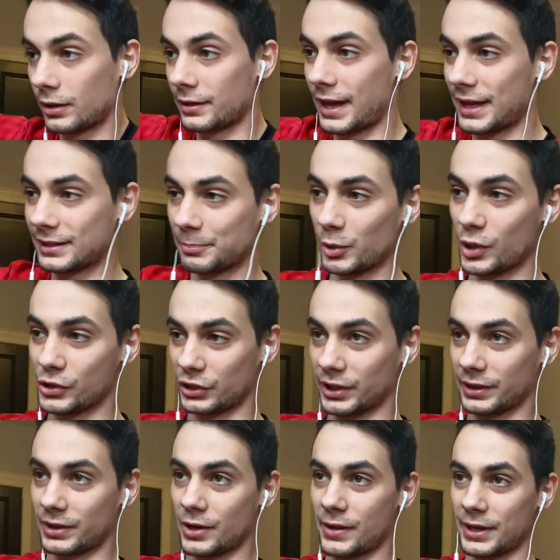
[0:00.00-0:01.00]
That's
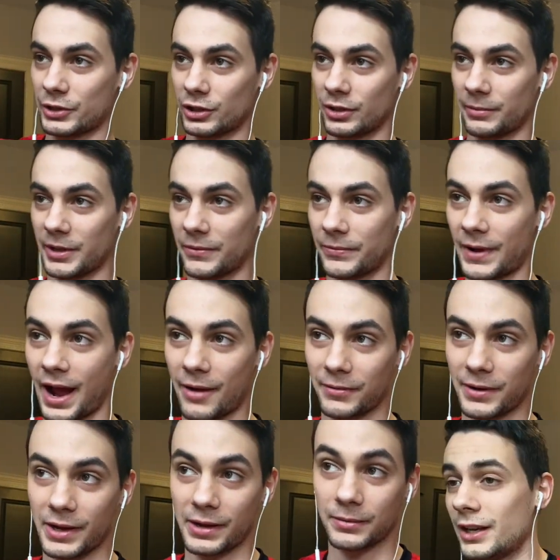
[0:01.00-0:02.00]
bullshit, though. That should have been
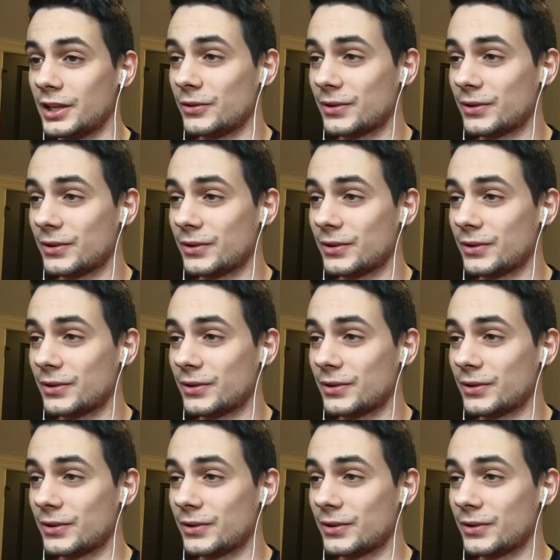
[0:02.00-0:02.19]
5-0. You